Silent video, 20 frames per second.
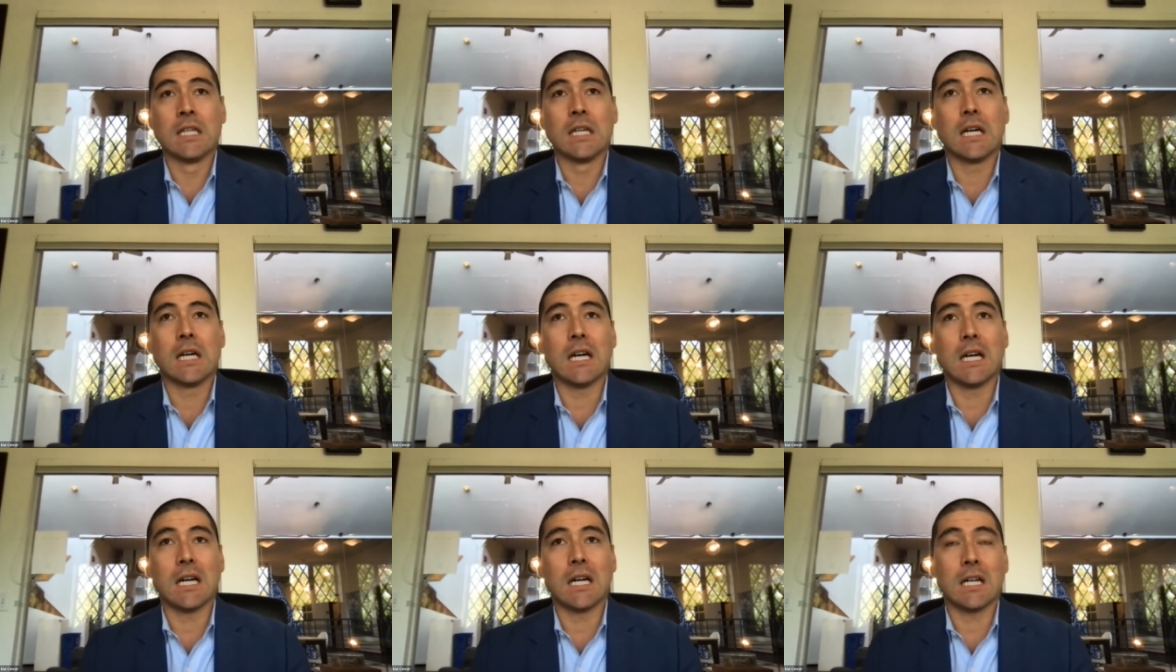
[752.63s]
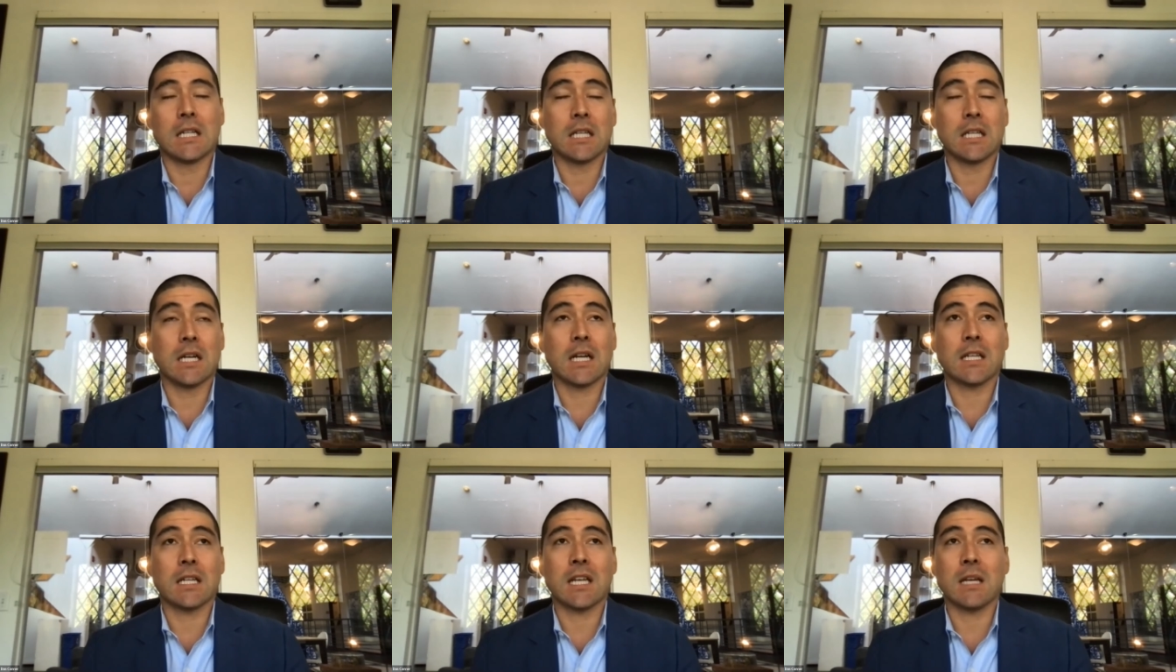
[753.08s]
And
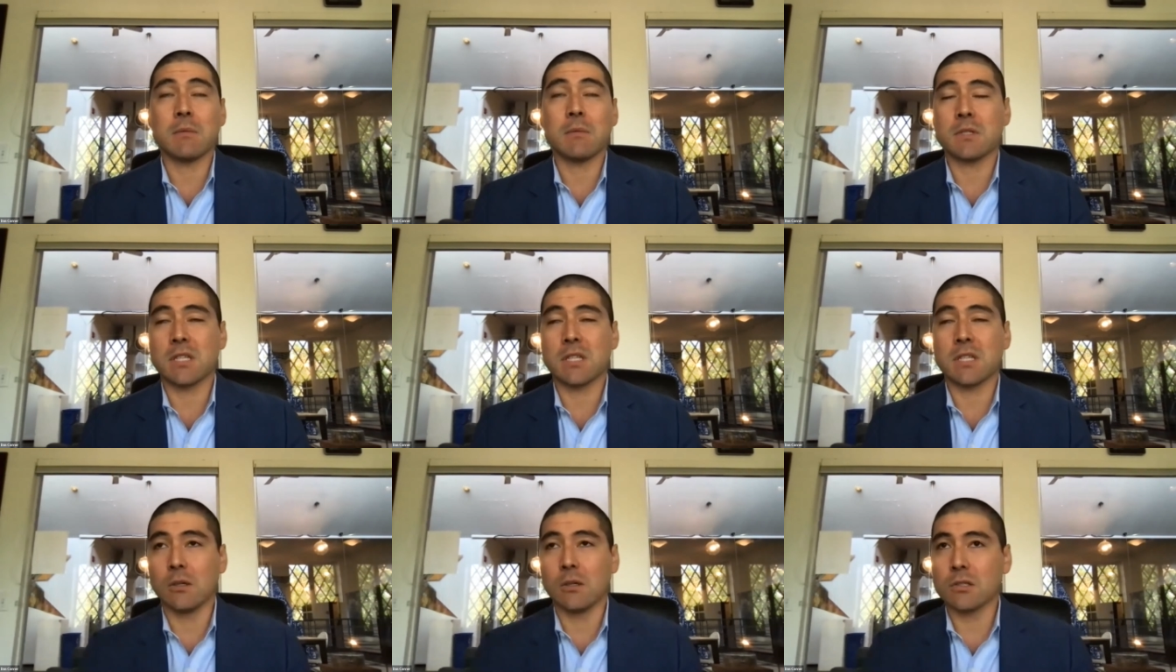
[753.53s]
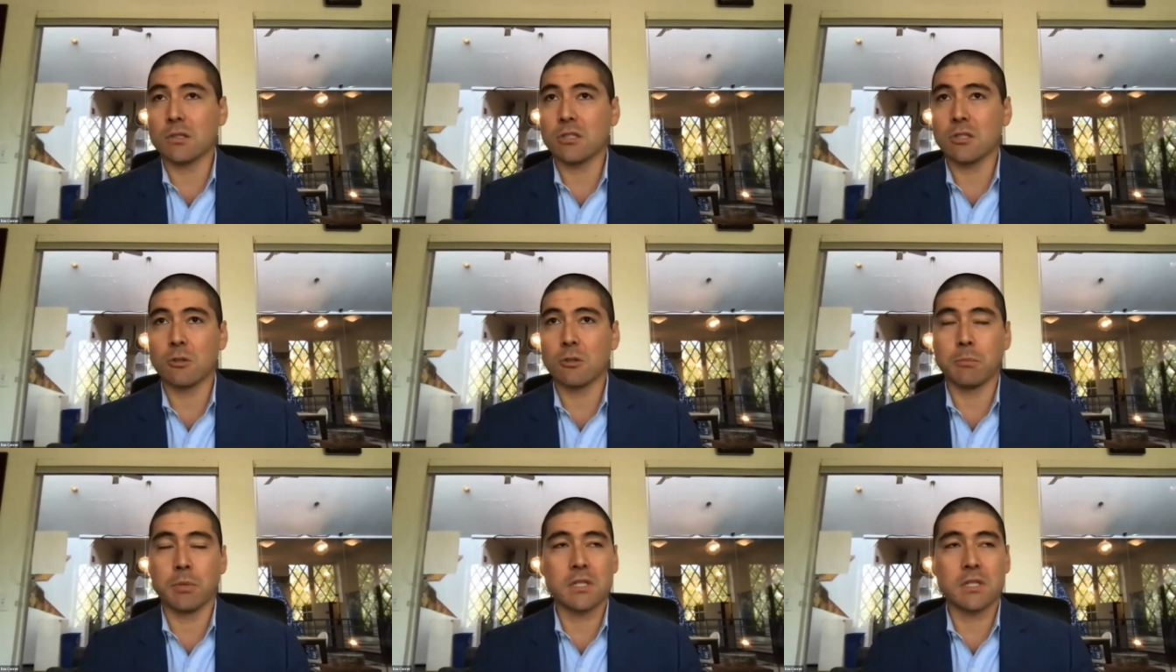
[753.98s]
then I came to St. Louis to
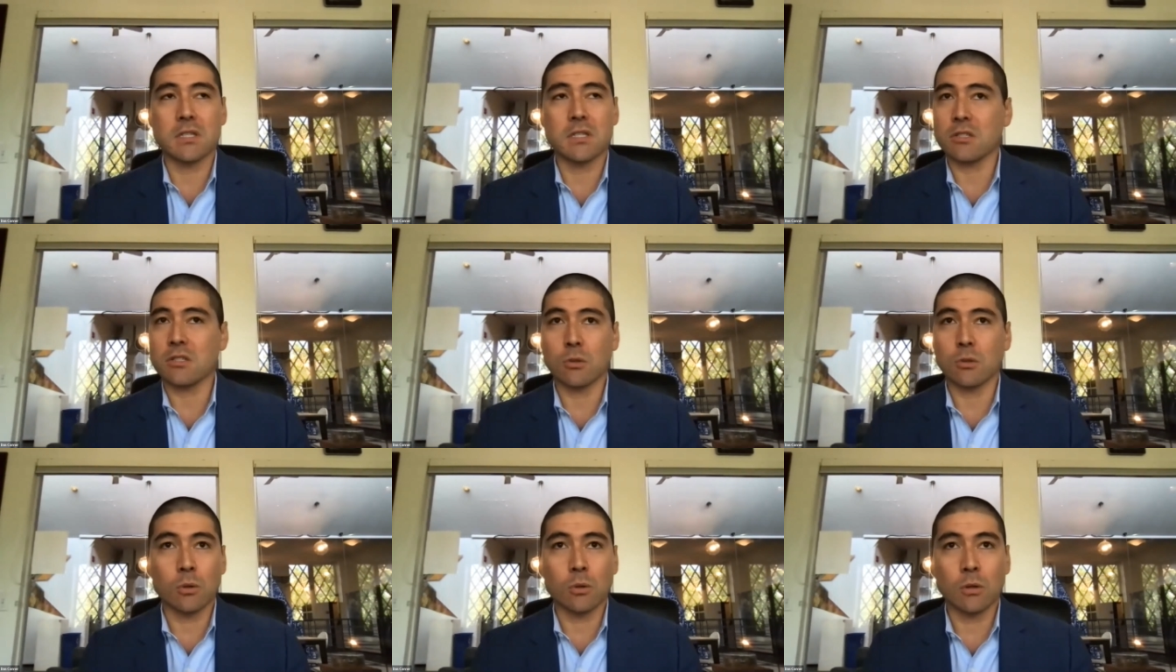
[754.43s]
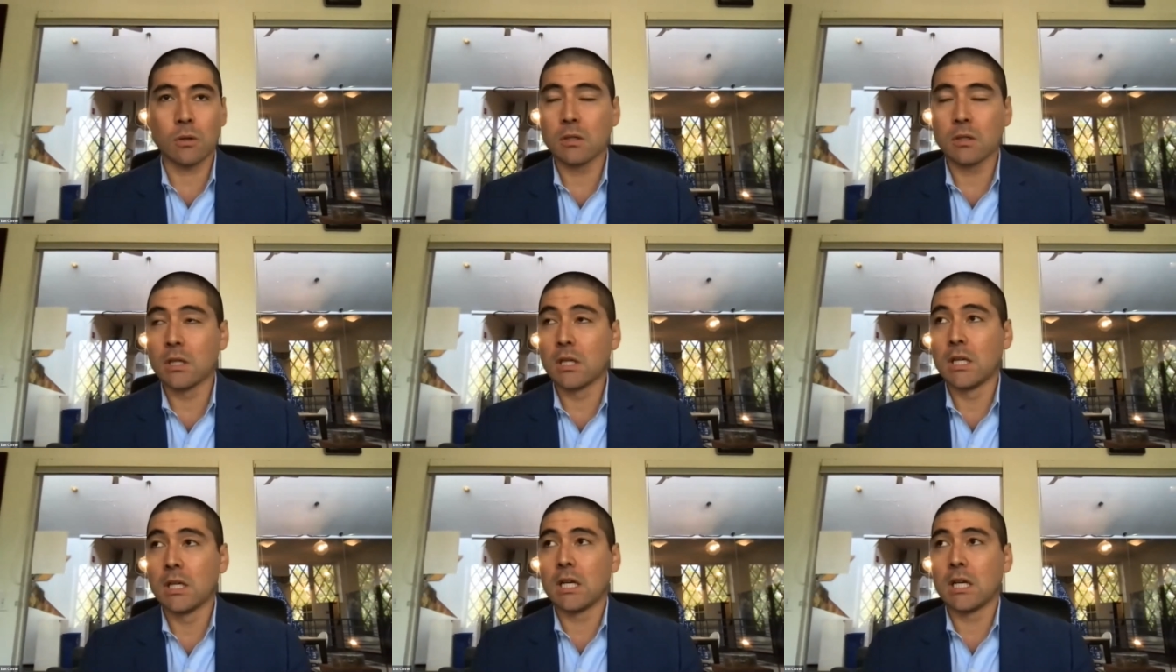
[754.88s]
do business school.